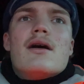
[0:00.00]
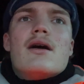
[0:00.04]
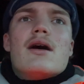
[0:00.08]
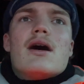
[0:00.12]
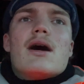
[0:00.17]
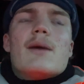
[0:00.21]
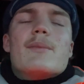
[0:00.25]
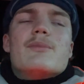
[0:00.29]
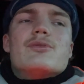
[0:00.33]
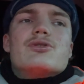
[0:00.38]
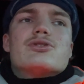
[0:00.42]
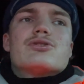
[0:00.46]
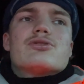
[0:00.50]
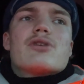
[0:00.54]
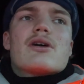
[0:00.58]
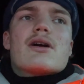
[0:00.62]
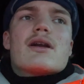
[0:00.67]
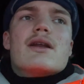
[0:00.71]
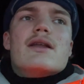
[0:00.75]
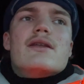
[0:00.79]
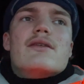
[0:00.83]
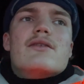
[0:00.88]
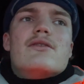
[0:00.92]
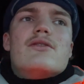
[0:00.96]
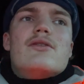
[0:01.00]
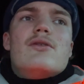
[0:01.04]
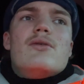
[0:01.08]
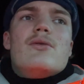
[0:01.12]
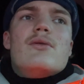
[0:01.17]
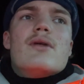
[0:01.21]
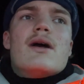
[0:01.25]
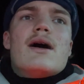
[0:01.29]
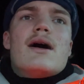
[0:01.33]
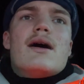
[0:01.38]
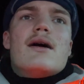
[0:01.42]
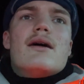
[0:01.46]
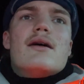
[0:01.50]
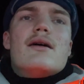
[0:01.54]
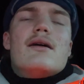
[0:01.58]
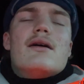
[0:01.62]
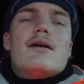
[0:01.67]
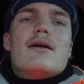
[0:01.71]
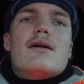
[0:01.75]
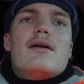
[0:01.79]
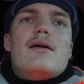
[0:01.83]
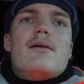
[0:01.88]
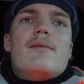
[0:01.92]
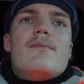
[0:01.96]
I'm struggling to do that.
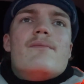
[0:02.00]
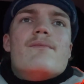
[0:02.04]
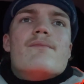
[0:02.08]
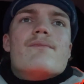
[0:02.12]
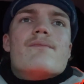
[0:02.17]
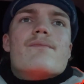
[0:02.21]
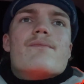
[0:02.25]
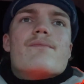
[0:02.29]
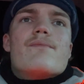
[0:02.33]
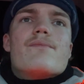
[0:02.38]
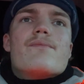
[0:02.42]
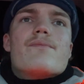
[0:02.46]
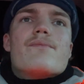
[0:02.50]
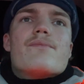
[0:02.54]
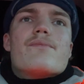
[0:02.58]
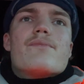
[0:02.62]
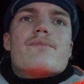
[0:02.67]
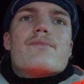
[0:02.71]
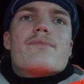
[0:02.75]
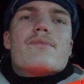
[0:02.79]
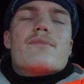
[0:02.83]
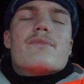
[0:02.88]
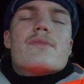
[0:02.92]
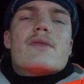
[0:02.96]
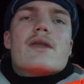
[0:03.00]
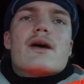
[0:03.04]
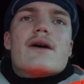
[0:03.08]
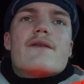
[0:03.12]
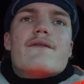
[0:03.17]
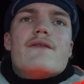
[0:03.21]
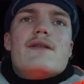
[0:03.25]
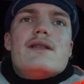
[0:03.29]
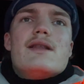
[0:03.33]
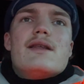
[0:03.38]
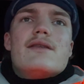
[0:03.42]
I think